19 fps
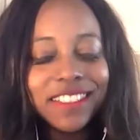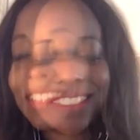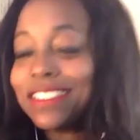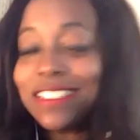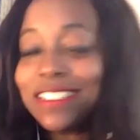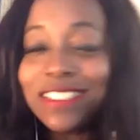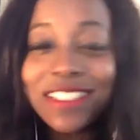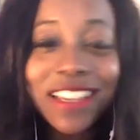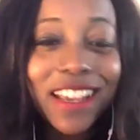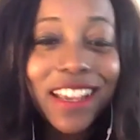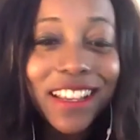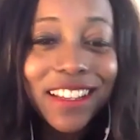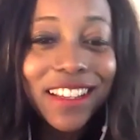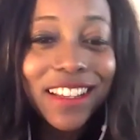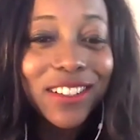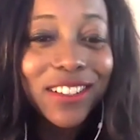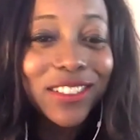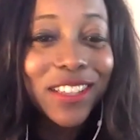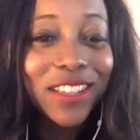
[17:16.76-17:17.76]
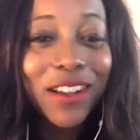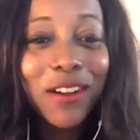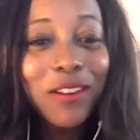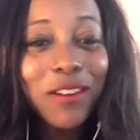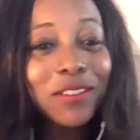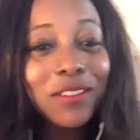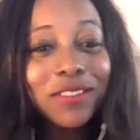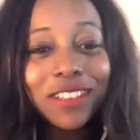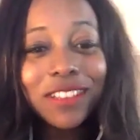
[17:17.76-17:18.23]
educating
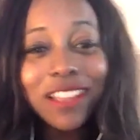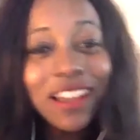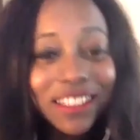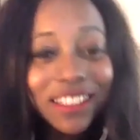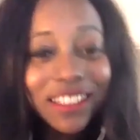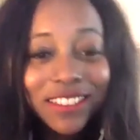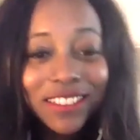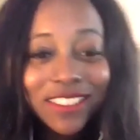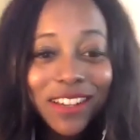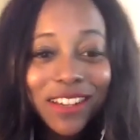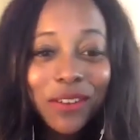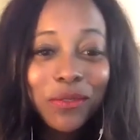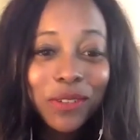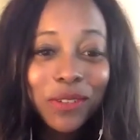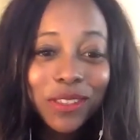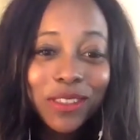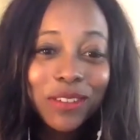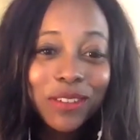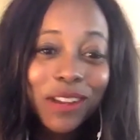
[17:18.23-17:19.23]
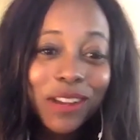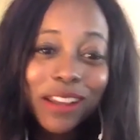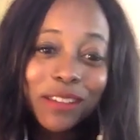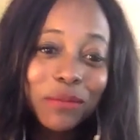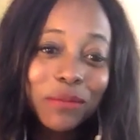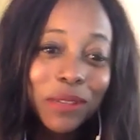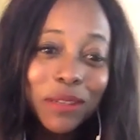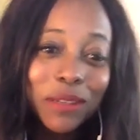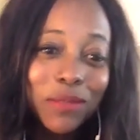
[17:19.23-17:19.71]
yourself, aligning yourself with the
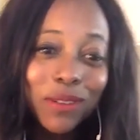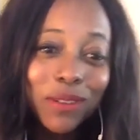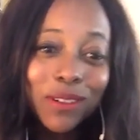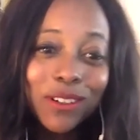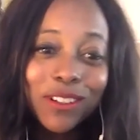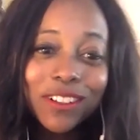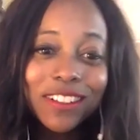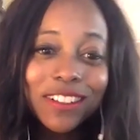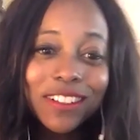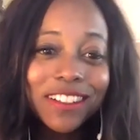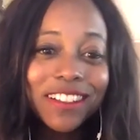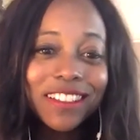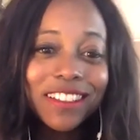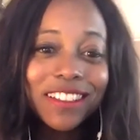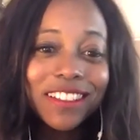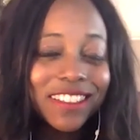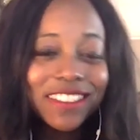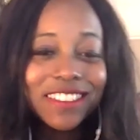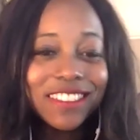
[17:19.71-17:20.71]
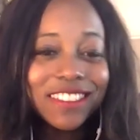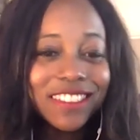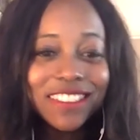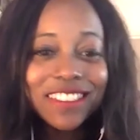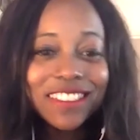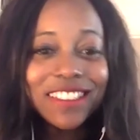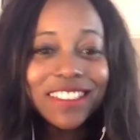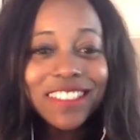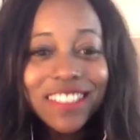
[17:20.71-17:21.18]
right people, and then
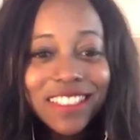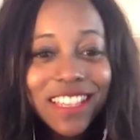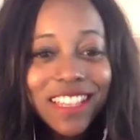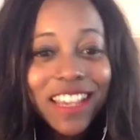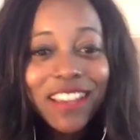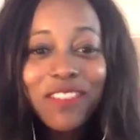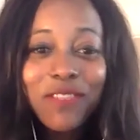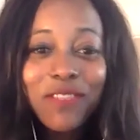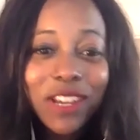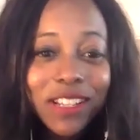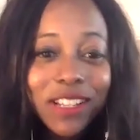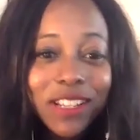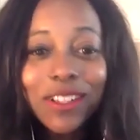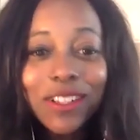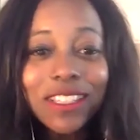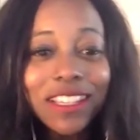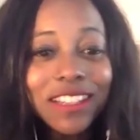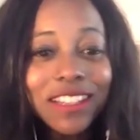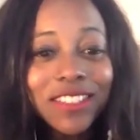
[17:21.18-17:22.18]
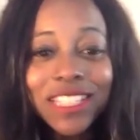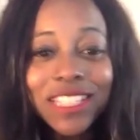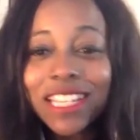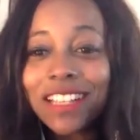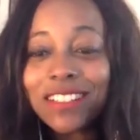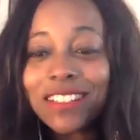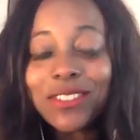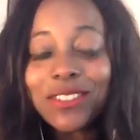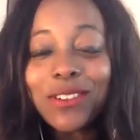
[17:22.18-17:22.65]
just taking advantage of all the
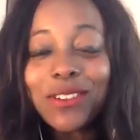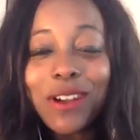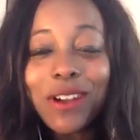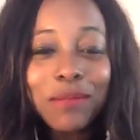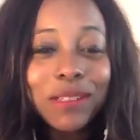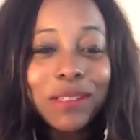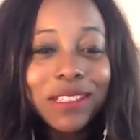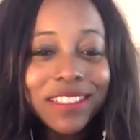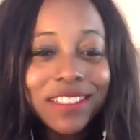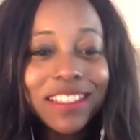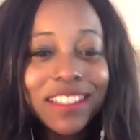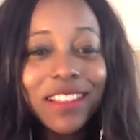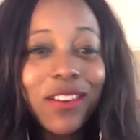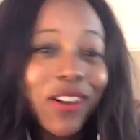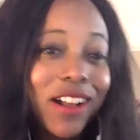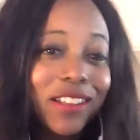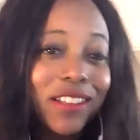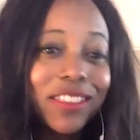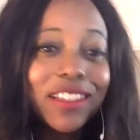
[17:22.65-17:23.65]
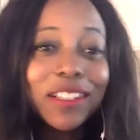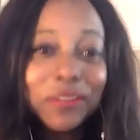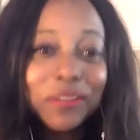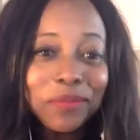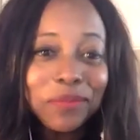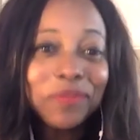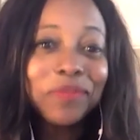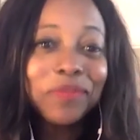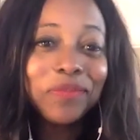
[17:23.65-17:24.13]
educational opportunities yes. that are out there
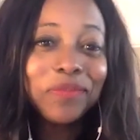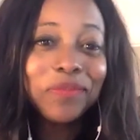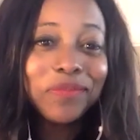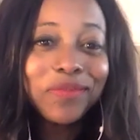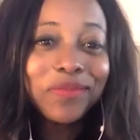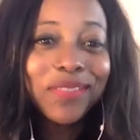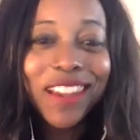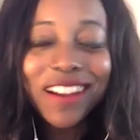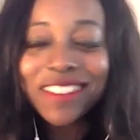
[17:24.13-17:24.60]
because yeah.